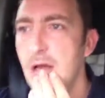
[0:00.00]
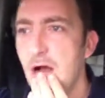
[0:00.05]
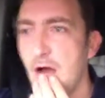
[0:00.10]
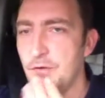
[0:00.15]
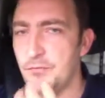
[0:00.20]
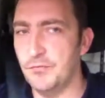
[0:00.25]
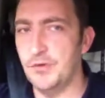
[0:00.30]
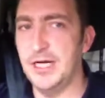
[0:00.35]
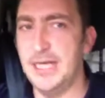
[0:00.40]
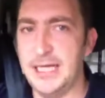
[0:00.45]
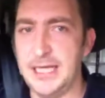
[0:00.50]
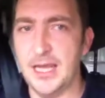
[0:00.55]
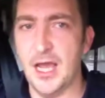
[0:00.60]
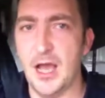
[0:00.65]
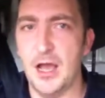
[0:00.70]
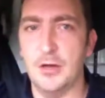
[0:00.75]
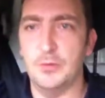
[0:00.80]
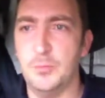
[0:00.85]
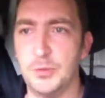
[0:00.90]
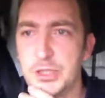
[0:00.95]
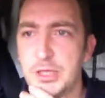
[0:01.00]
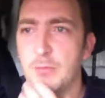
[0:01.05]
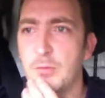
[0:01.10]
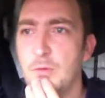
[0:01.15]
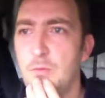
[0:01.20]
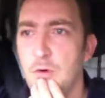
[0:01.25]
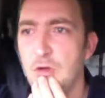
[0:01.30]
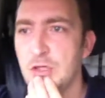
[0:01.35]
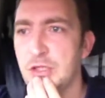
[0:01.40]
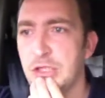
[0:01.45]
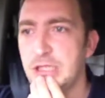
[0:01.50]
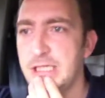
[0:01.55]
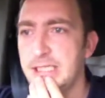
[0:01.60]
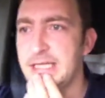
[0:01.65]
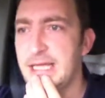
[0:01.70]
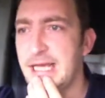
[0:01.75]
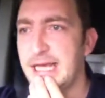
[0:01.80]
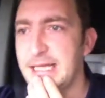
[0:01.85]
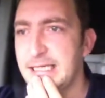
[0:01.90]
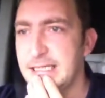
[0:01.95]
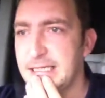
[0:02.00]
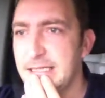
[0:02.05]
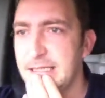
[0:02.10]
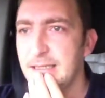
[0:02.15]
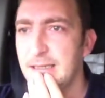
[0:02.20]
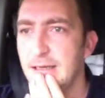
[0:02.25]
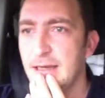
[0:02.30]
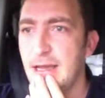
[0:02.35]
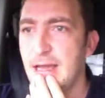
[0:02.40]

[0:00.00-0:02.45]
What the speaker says: I really hope someone watches this,